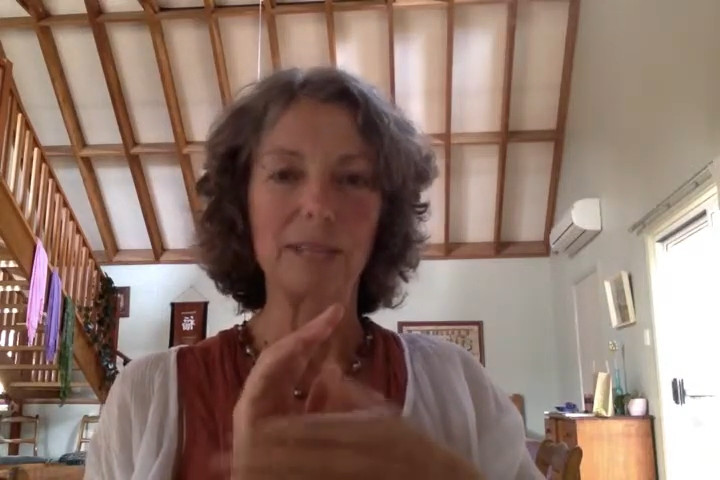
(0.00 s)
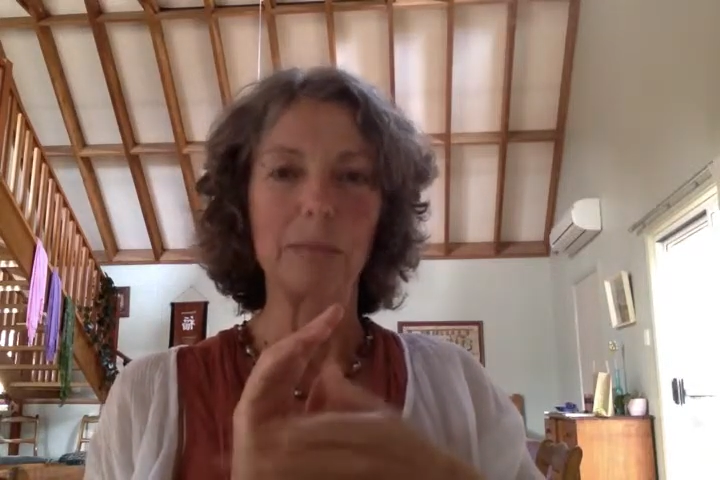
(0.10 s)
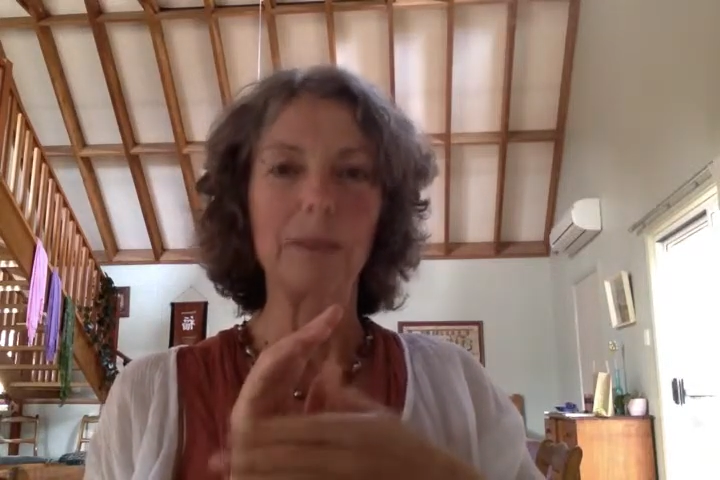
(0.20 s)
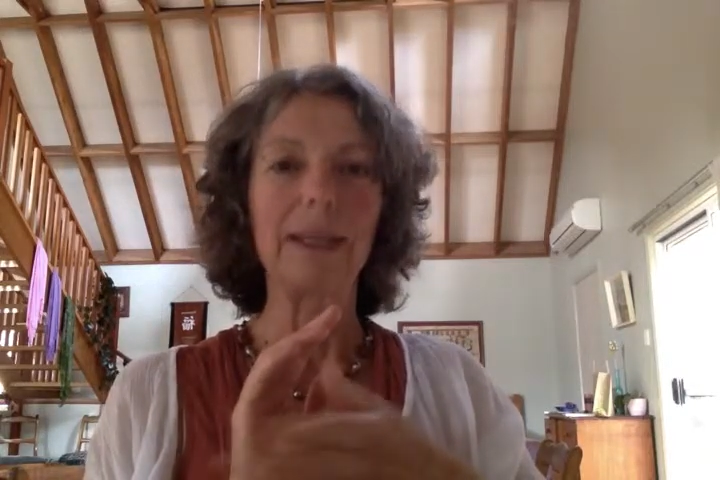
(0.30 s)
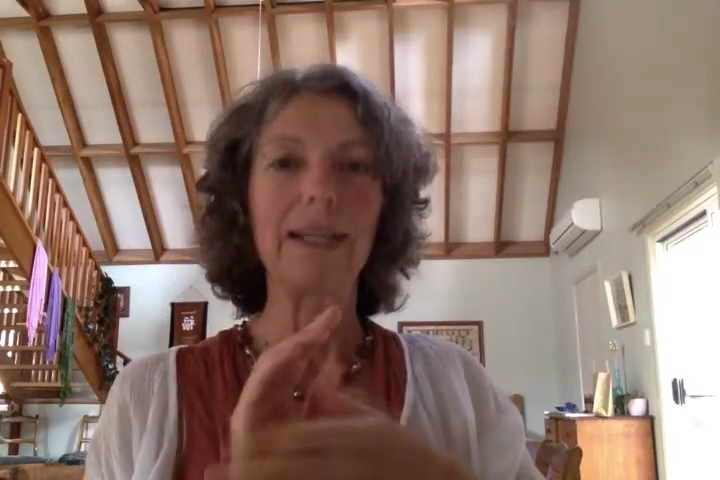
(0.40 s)

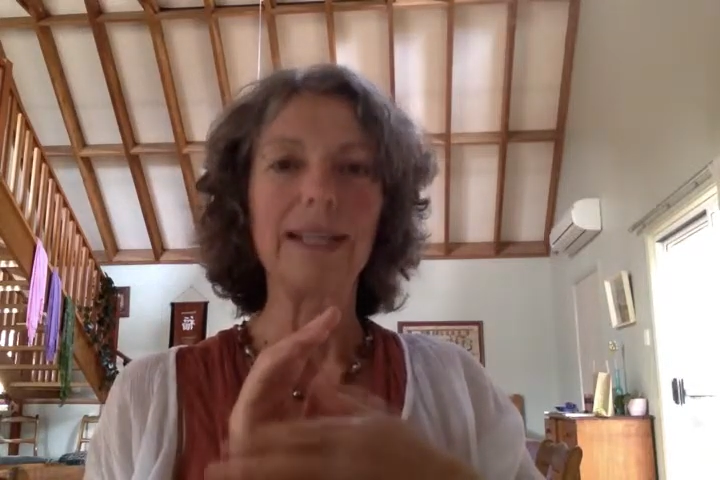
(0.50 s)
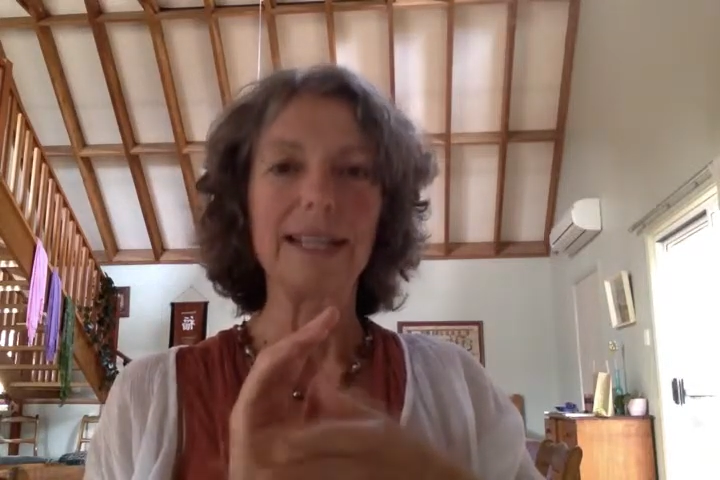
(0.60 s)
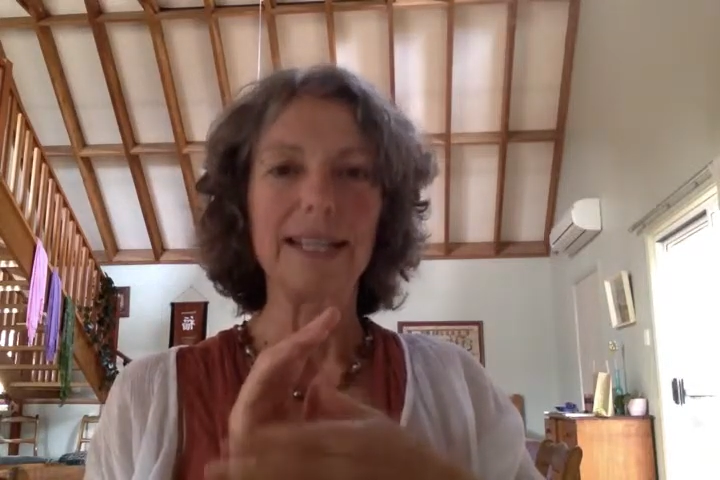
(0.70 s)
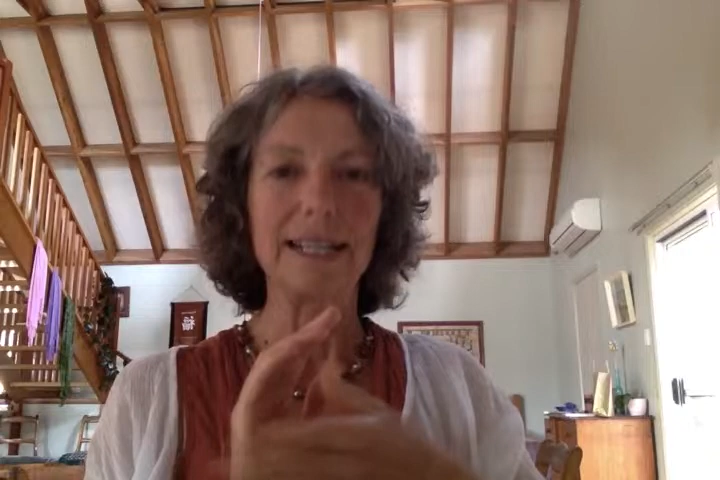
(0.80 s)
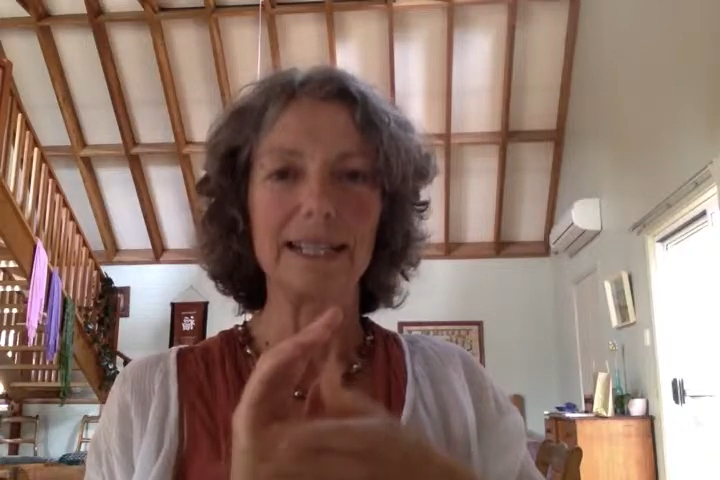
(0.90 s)

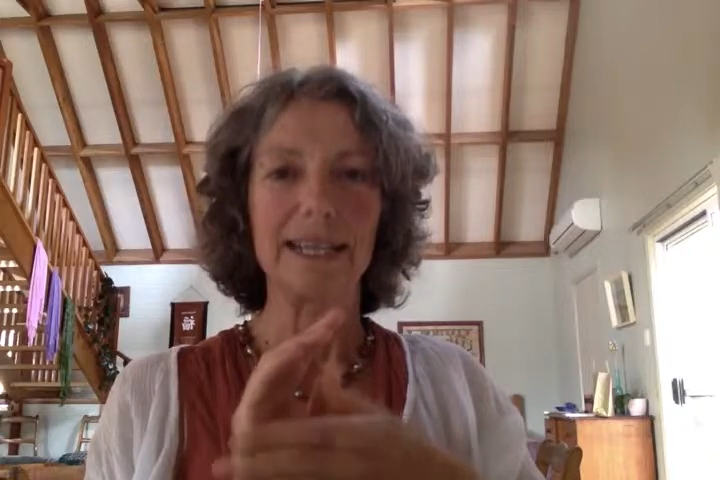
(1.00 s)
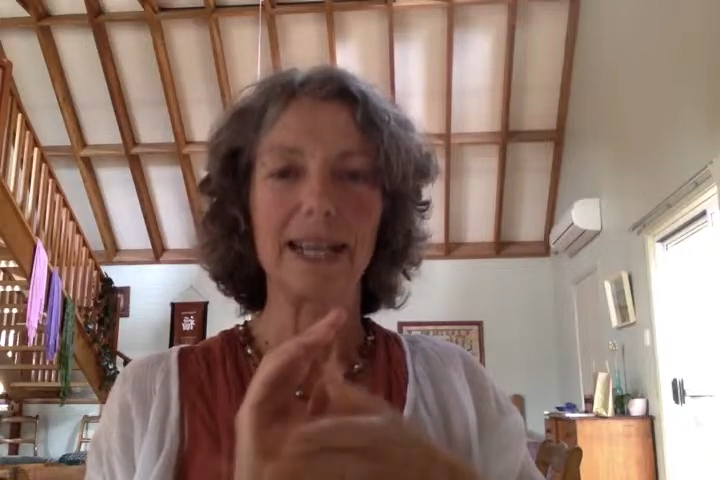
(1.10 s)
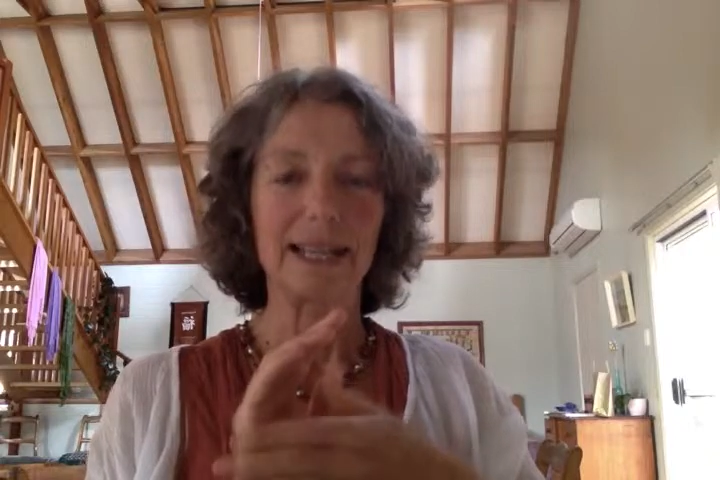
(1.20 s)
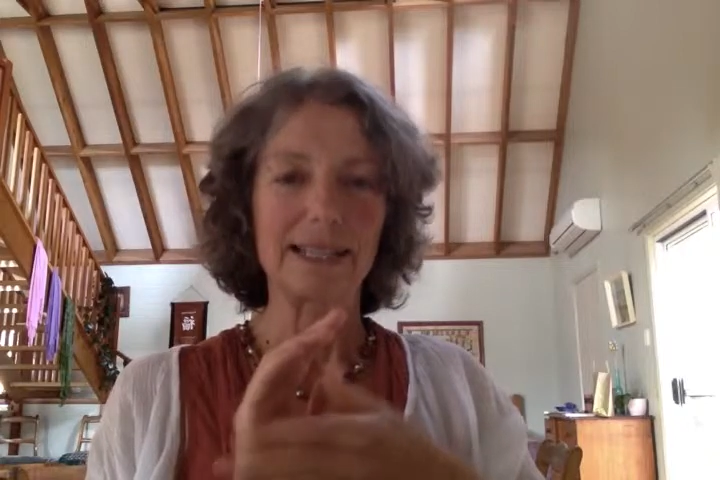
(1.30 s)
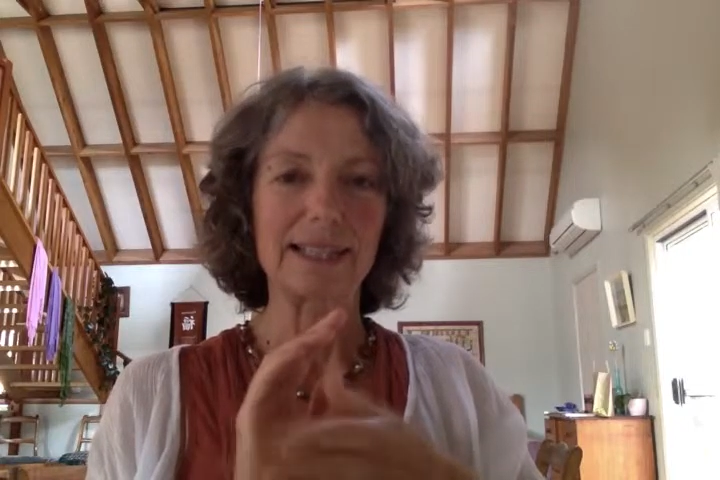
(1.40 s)
completely
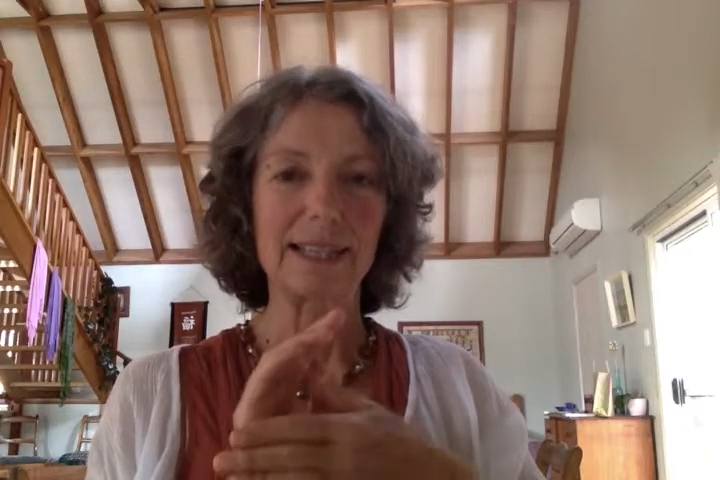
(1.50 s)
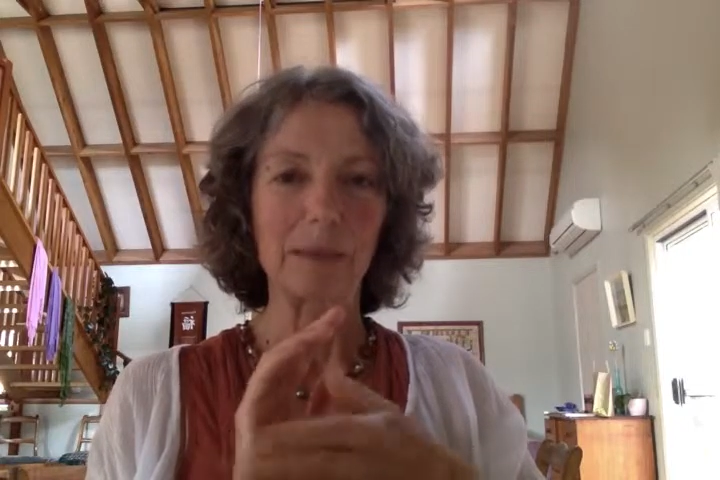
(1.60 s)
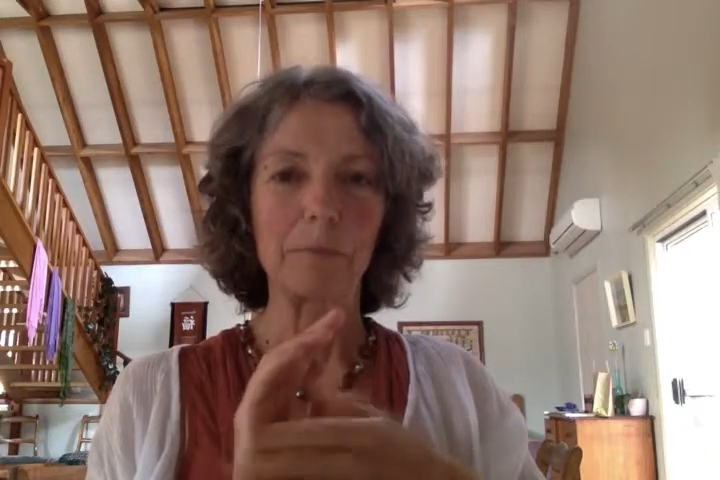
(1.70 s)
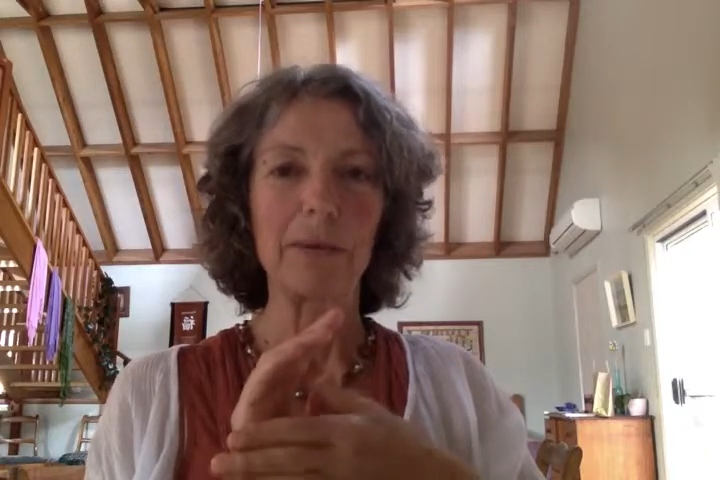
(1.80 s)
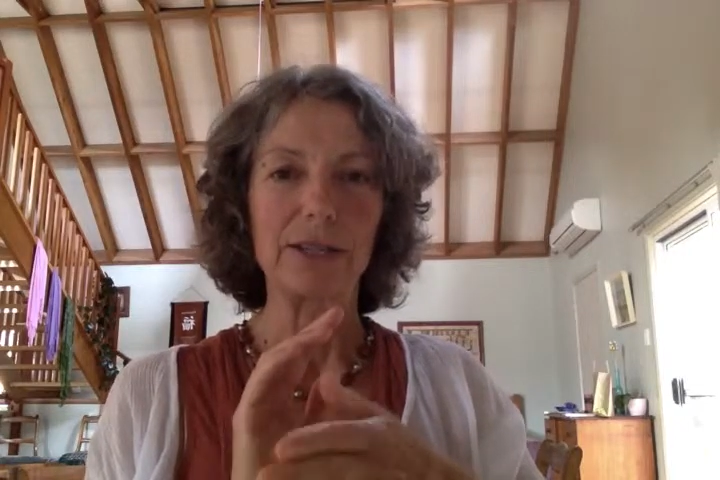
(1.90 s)

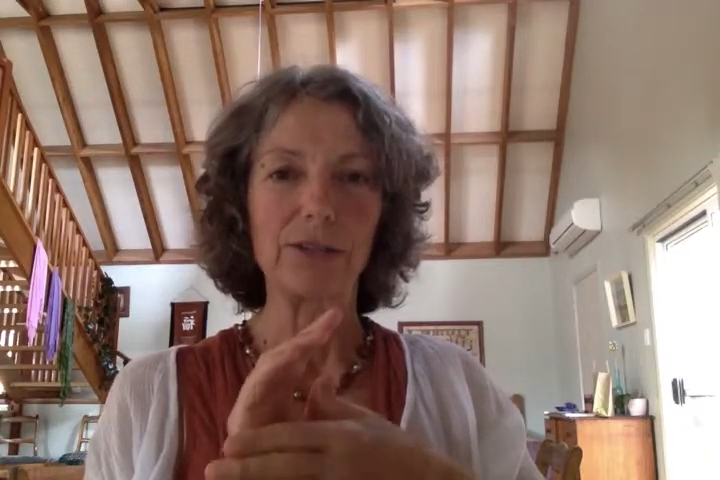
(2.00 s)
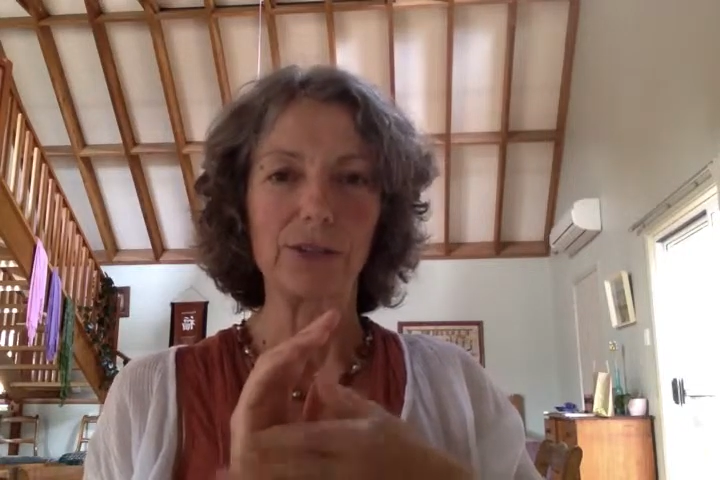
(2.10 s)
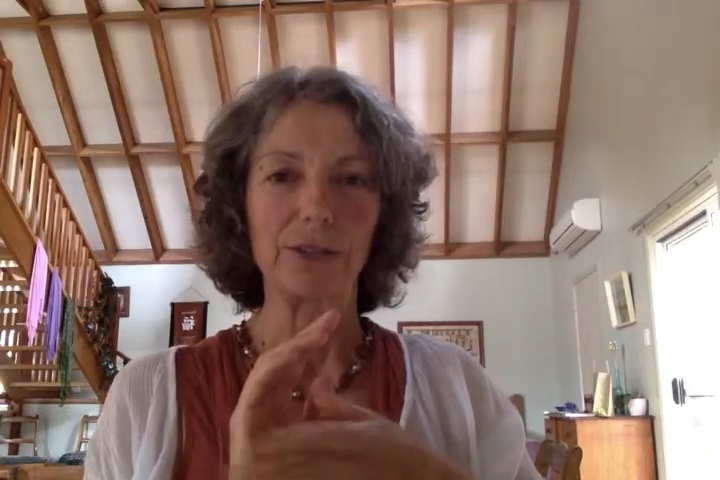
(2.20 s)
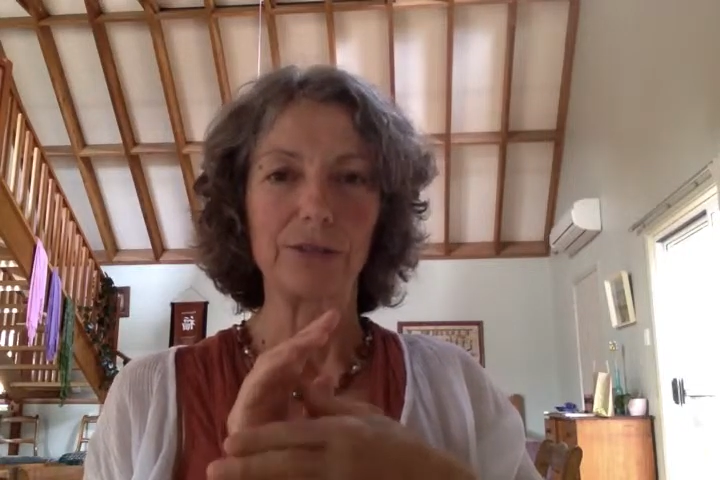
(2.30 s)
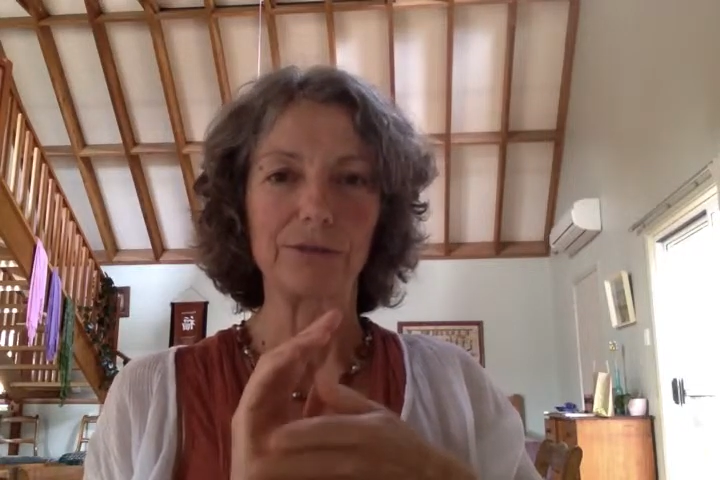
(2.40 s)
accept myself.